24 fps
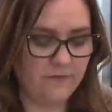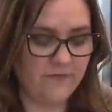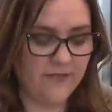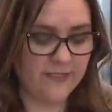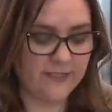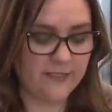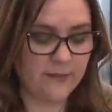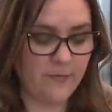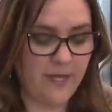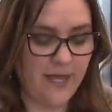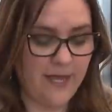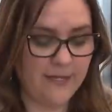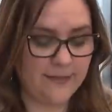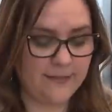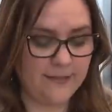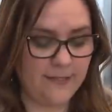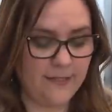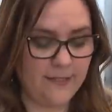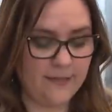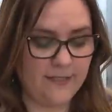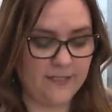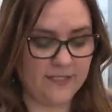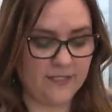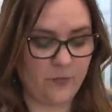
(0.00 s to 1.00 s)
victim
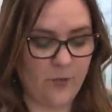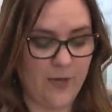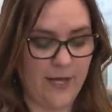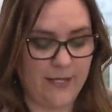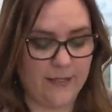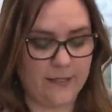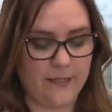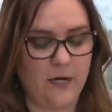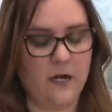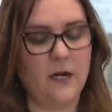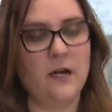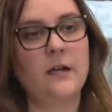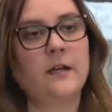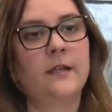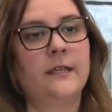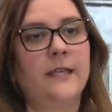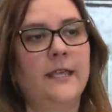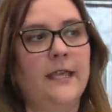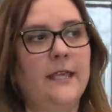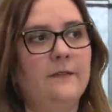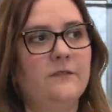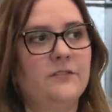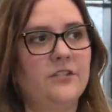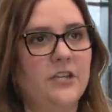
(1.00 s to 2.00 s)
exited the squad car and
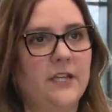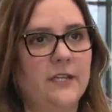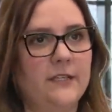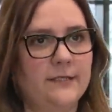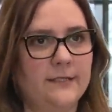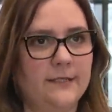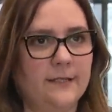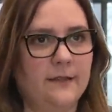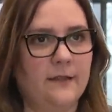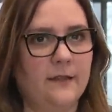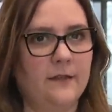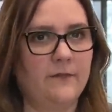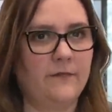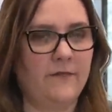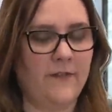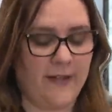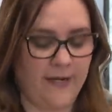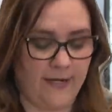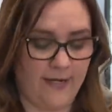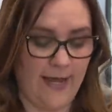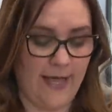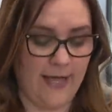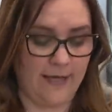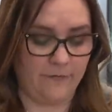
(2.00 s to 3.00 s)
gave chase to the
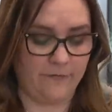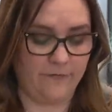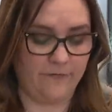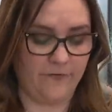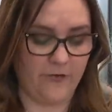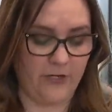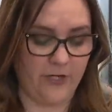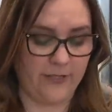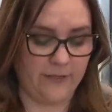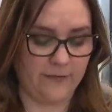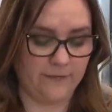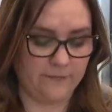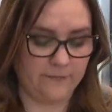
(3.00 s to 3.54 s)
defendant on foot.